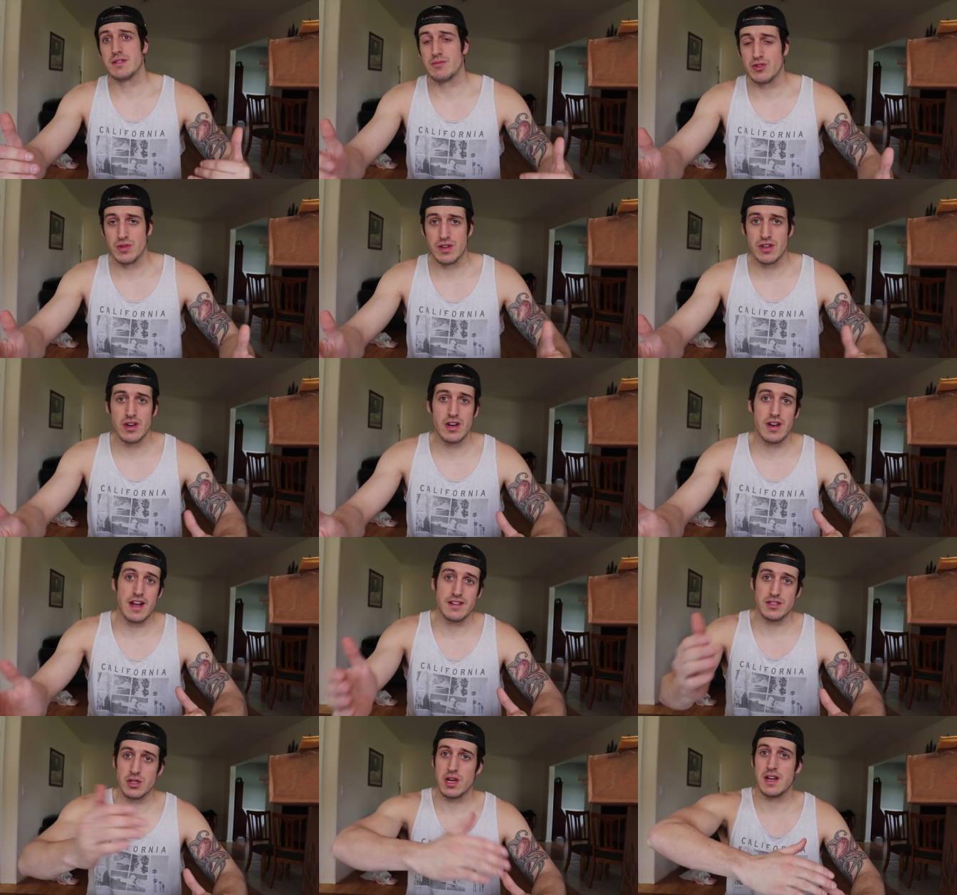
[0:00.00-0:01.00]
I'm doing good,
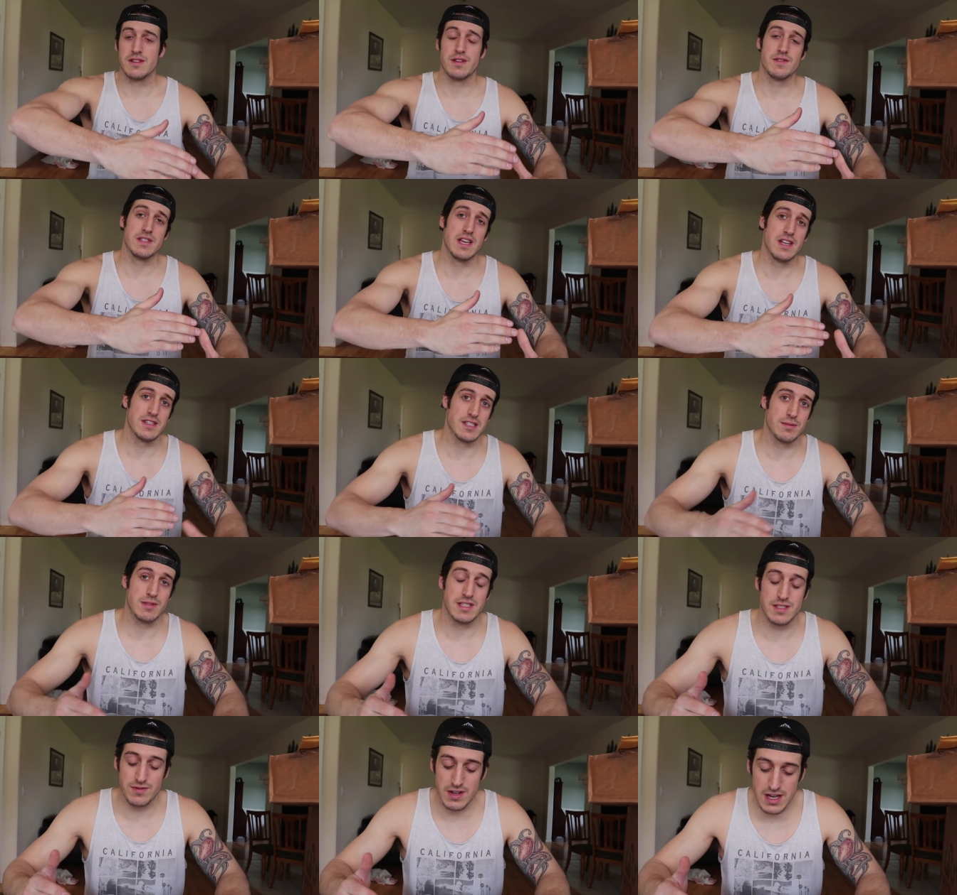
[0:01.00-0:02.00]
as you guys have seen in some of
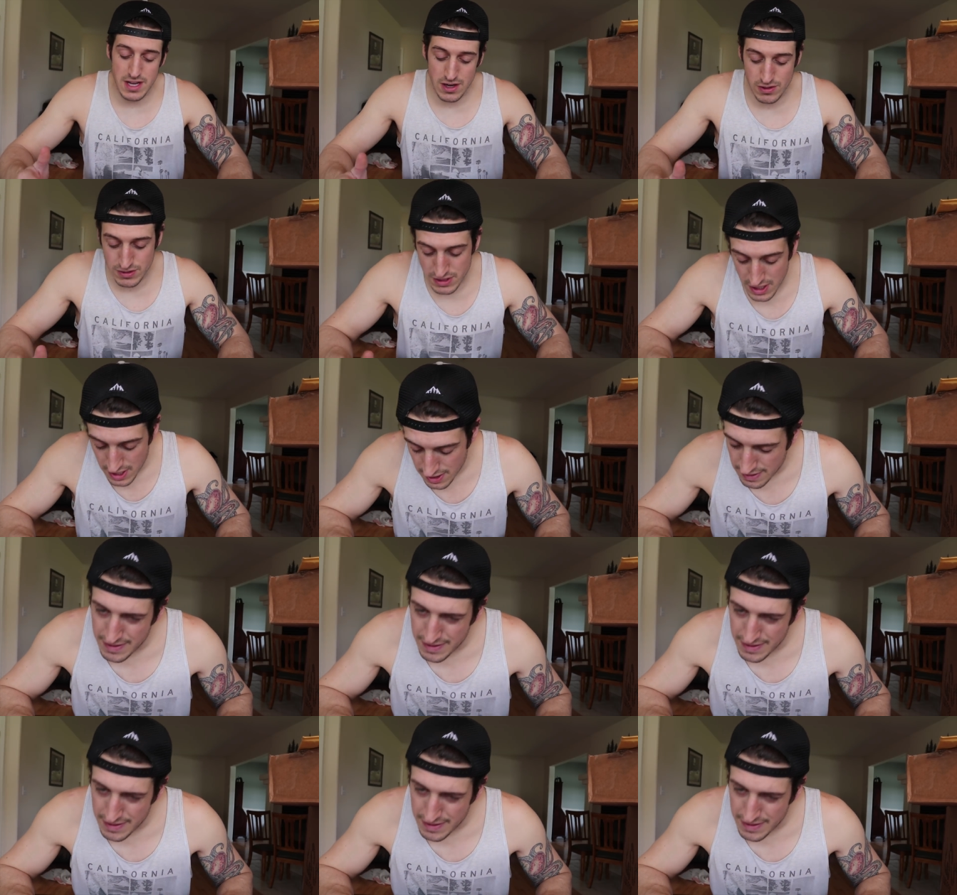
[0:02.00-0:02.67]
these videos.